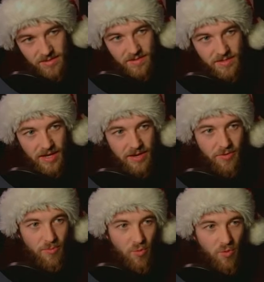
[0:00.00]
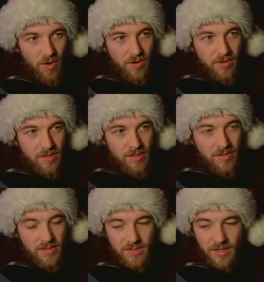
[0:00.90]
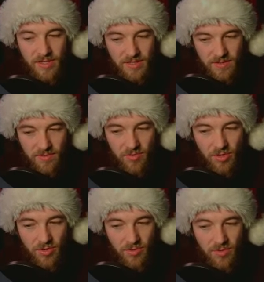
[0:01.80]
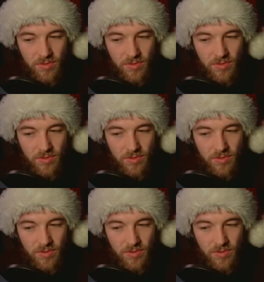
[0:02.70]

10 or more, that is 0,